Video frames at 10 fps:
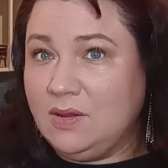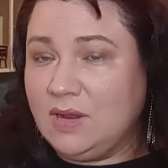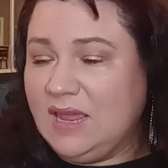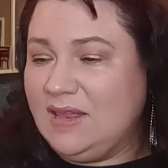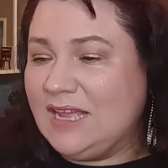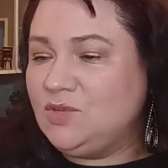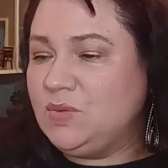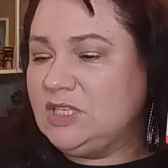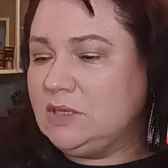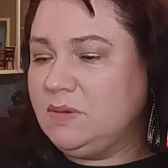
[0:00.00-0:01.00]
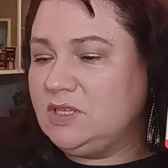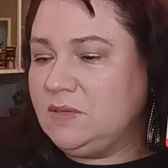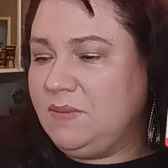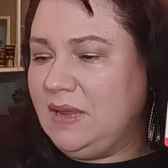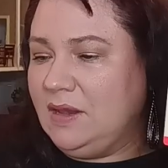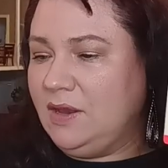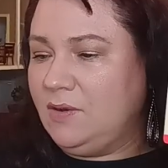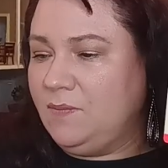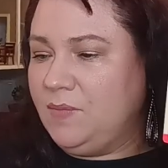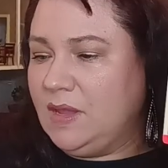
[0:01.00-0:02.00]
Okay, that's what's supposed to be in
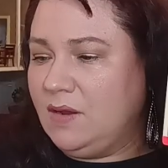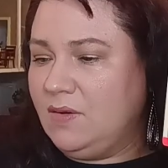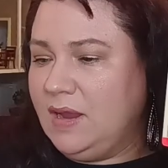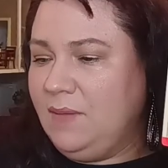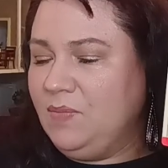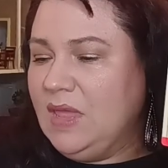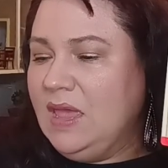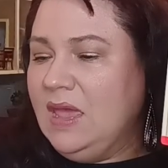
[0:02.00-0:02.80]
here. All right.